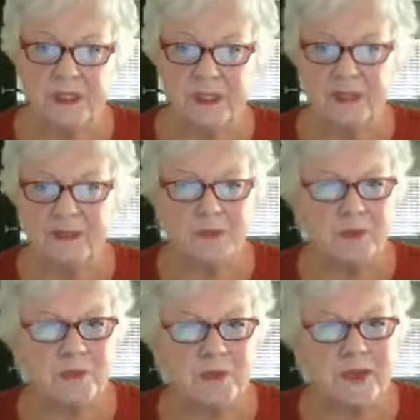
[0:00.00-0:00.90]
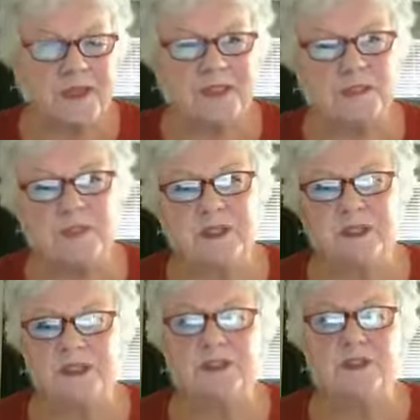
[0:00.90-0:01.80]
A lot of people ask me,
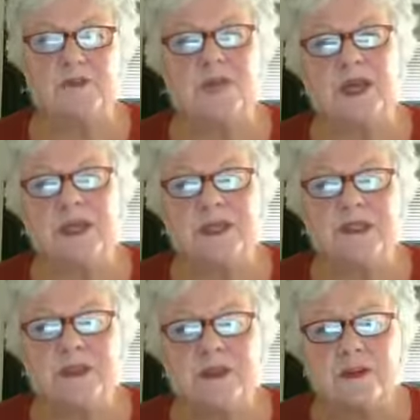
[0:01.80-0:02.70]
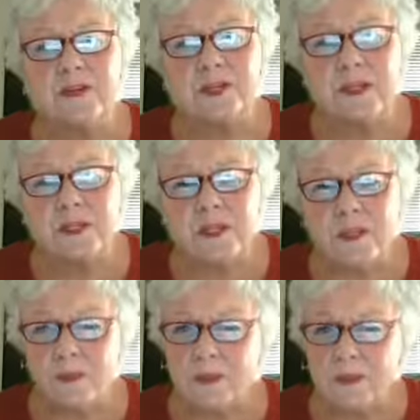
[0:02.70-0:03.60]
is it hereditary?
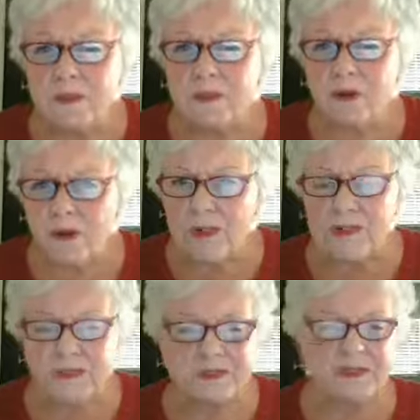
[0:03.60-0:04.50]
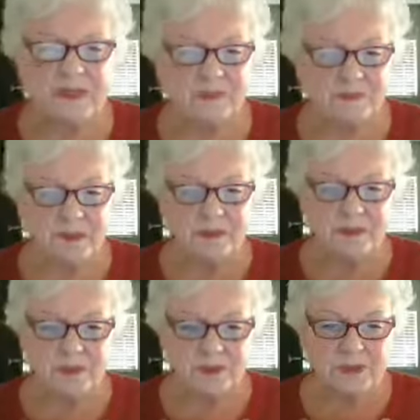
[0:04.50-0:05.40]
What causes it?
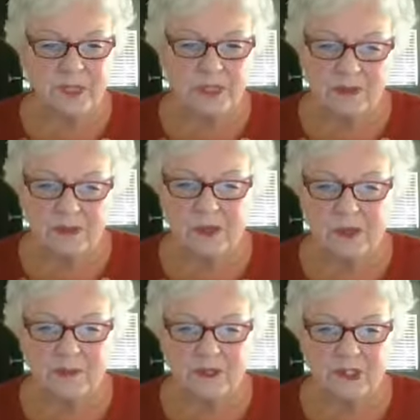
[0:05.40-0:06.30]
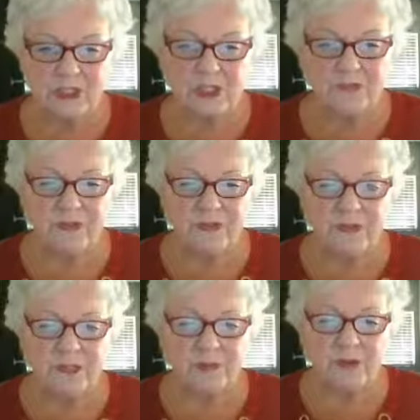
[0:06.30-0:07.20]
So it's kind of a combination of
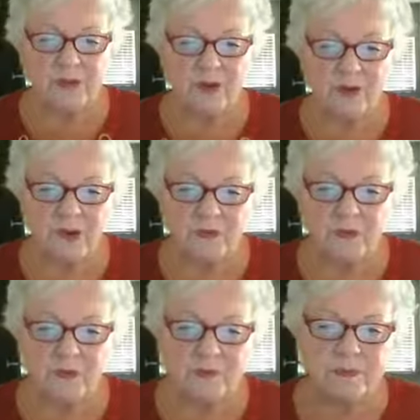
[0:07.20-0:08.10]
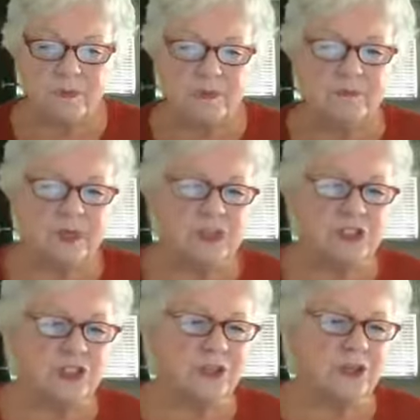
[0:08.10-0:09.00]
things, but all forms of
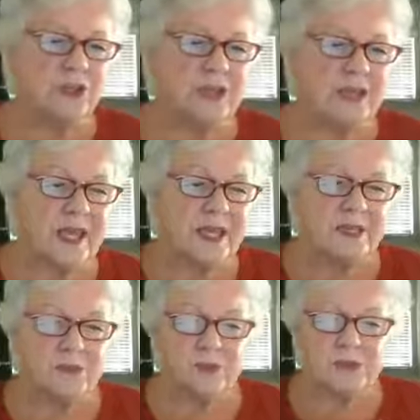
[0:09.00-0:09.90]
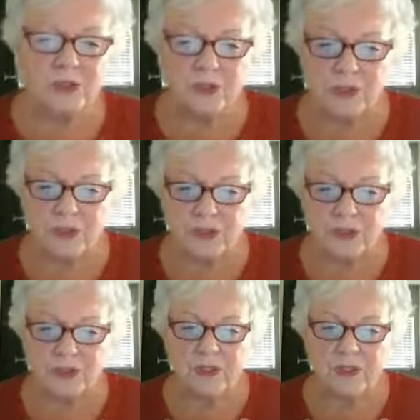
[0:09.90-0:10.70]
dementia are the end result